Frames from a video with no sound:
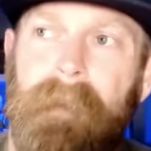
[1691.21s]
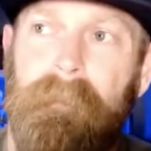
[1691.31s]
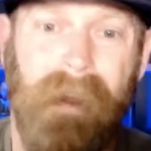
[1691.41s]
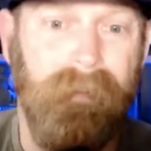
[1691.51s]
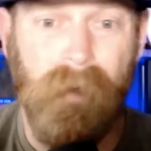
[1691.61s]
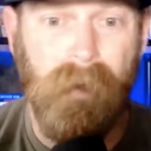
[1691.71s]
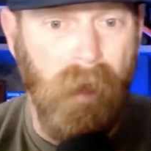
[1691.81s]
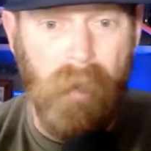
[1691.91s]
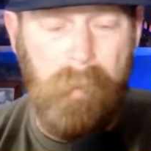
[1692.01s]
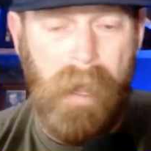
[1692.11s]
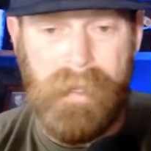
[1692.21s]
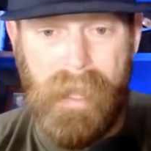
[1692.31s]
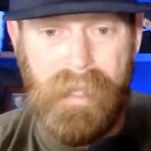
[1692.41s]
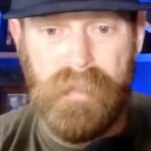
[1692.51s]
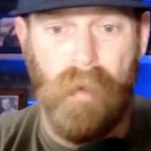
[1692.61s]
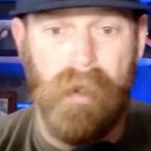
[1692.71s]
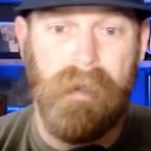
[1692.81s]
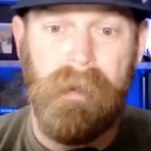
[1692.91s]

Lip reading: But I've heard of other podcasts where